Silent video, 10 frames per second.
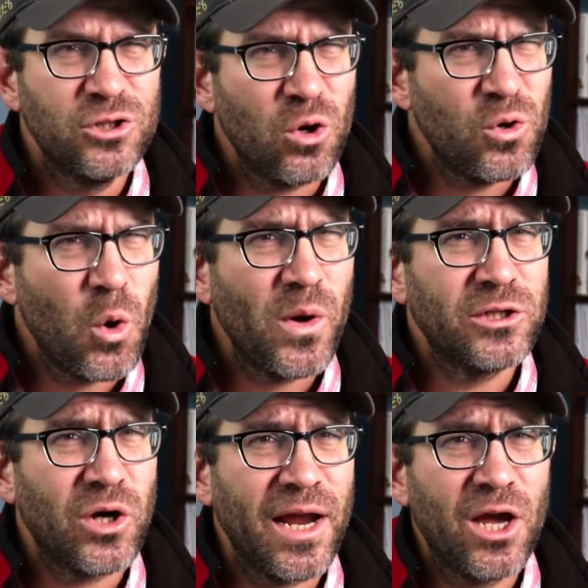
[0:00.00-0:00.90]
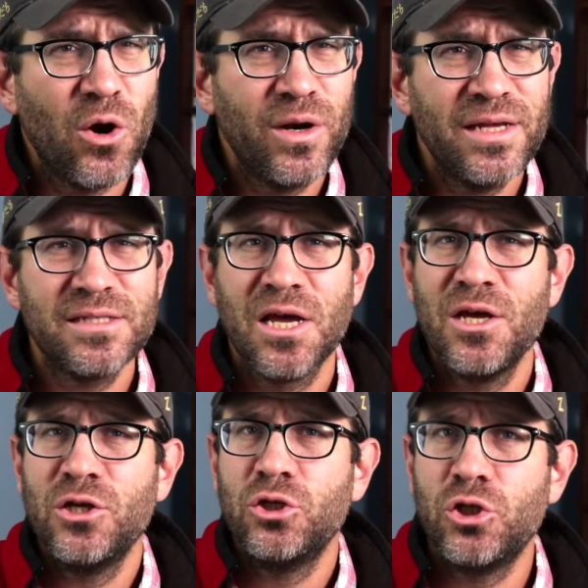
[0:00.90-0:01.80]
Don't know what dry code is?
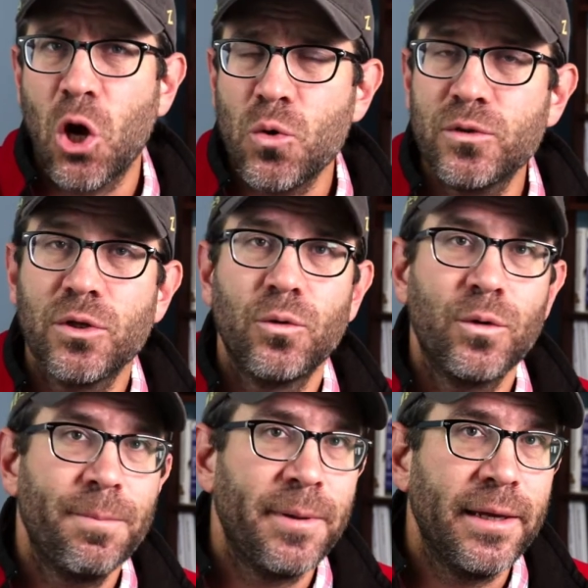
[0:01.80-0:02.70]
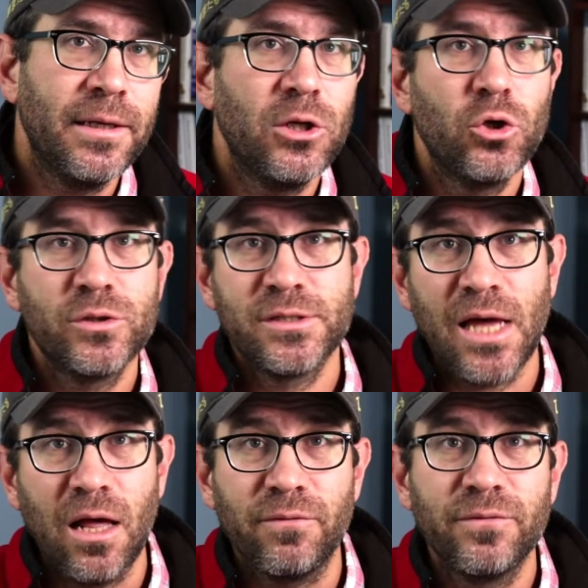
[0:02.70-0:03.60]
Don't repeat
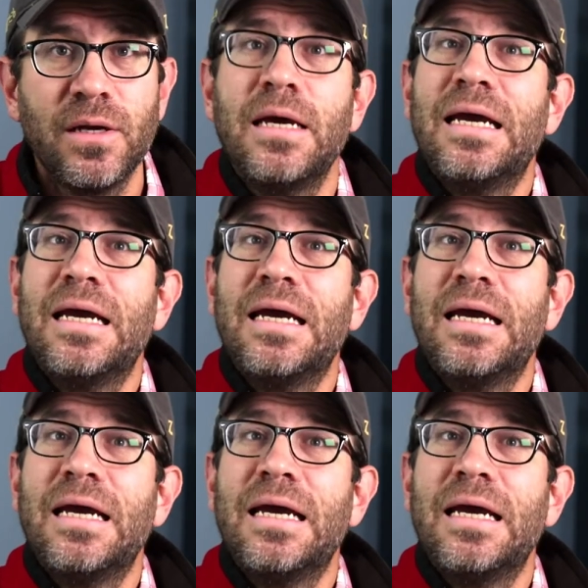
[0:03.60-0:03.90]
yourself.